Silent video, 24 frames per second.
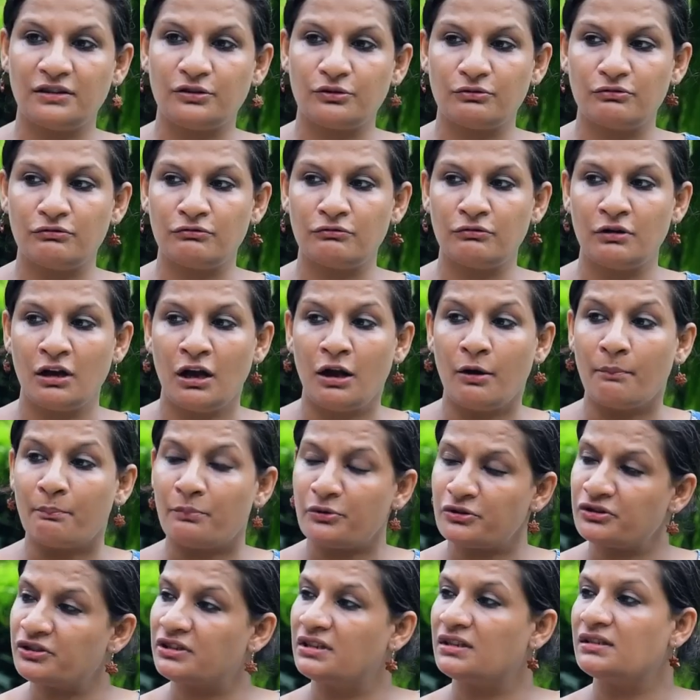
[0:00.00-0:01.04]
to
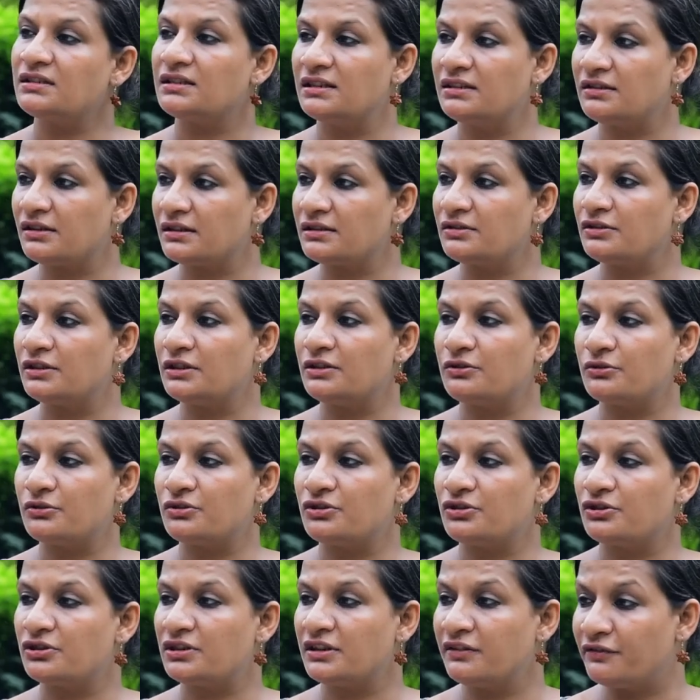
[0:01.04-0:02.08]
push this industry to
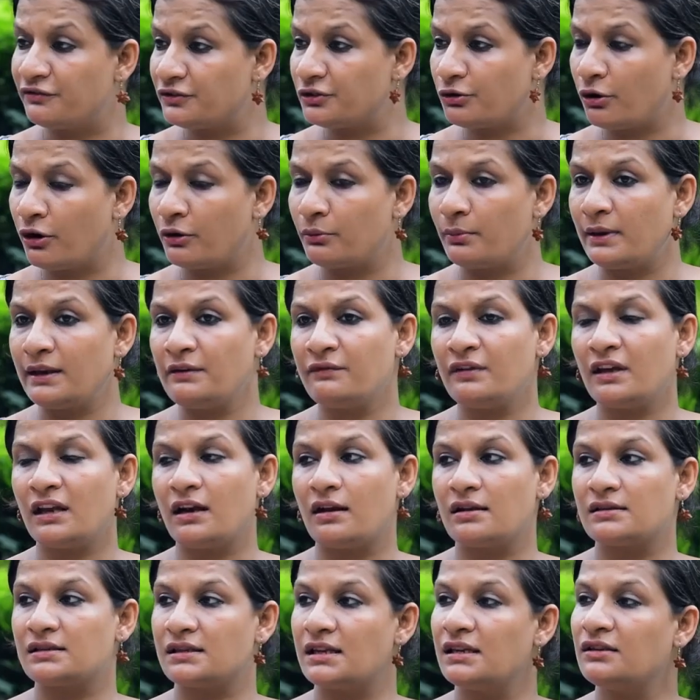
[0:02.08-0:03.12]
shift or when we are
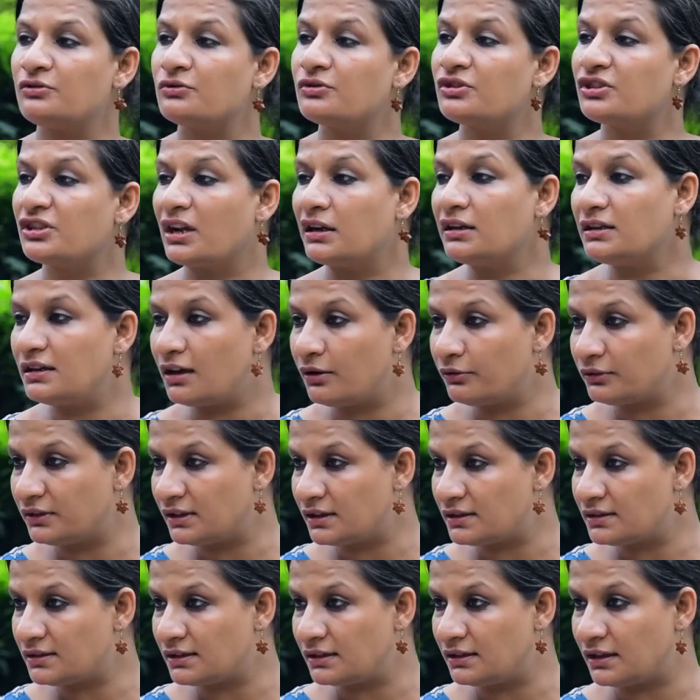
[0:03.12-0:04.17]
asking to shut down
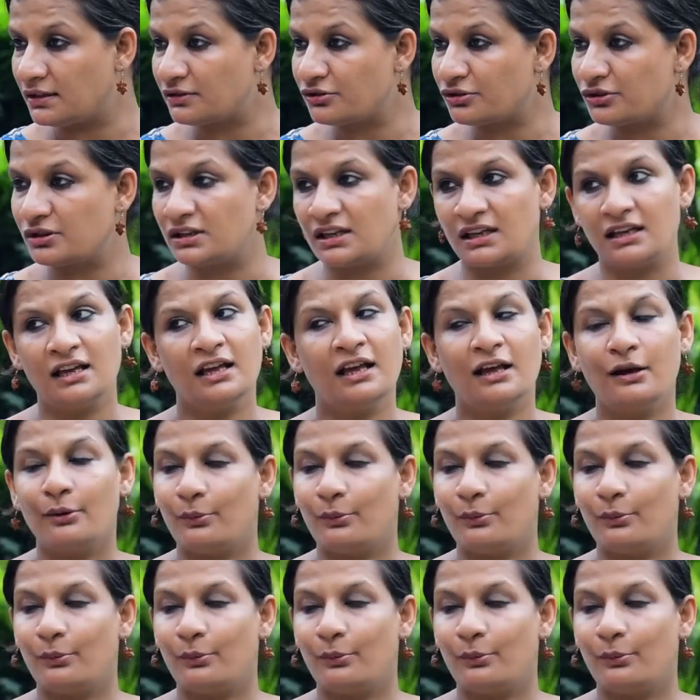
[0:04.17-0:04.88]
this industry.